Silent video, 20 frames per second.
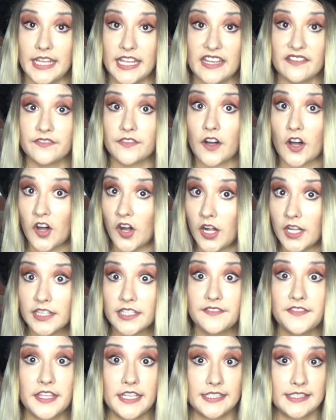If
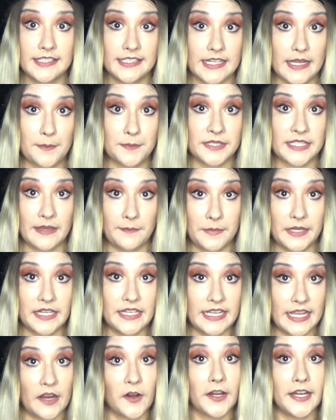all of these steps have
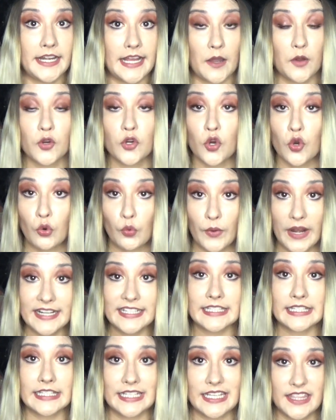been carried out
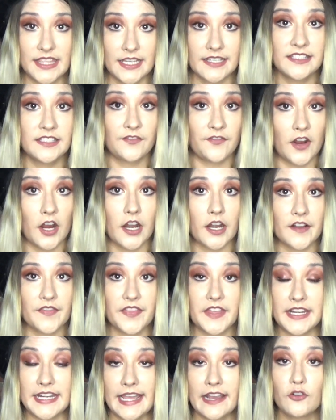correctly thus far,
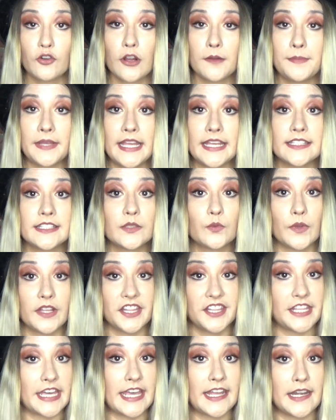the Necropants
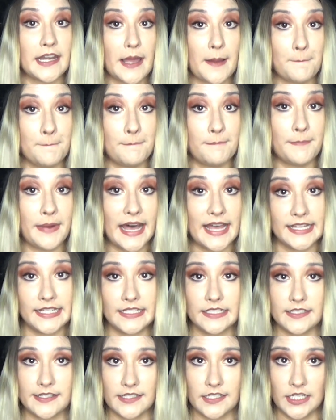will then
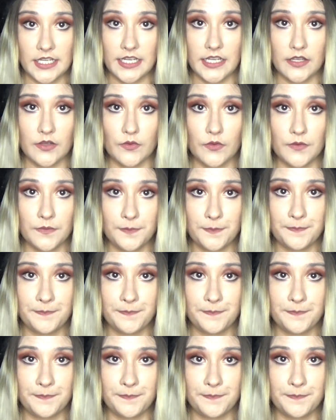bind to you.